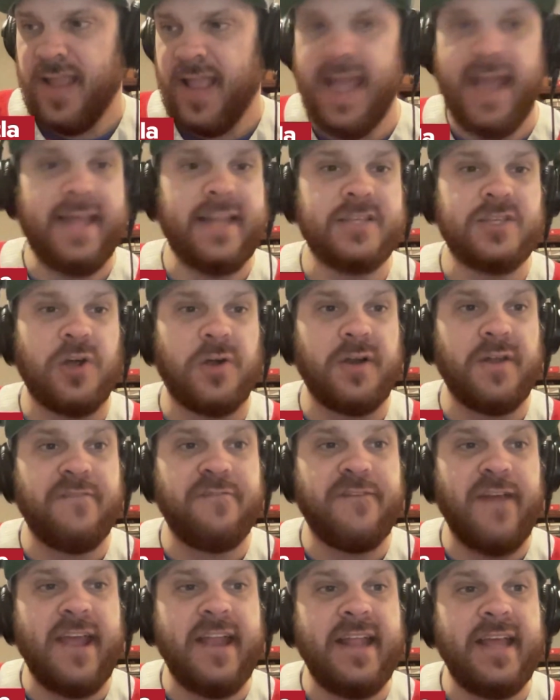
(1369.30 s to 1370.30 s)
And it's already
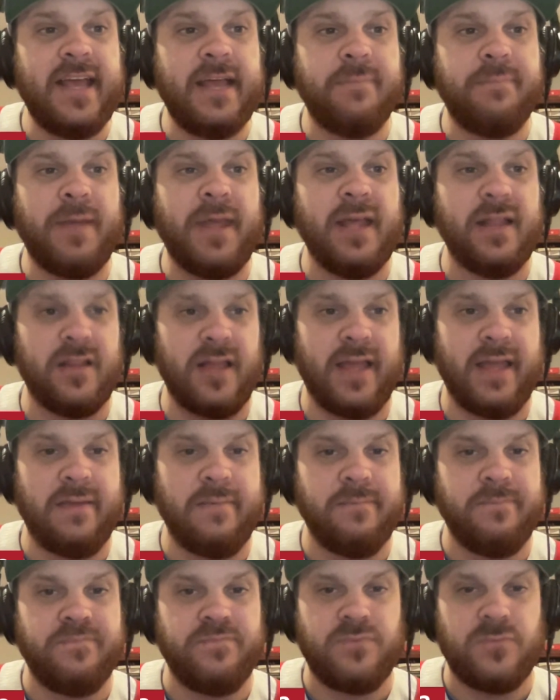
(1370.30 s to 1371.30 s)
fading and peeling.
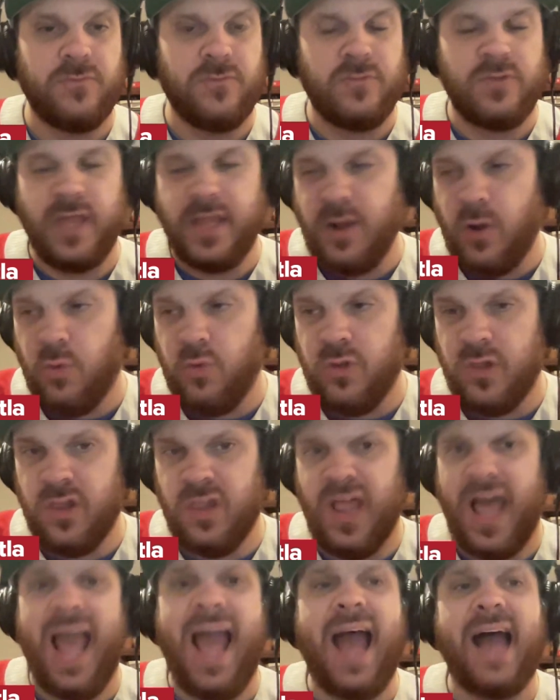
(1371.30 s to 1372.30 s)
They don't
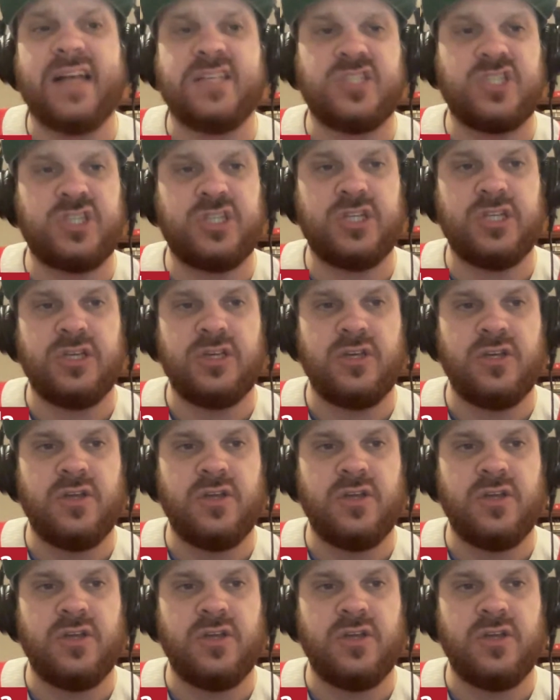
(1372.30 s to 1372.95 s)
last.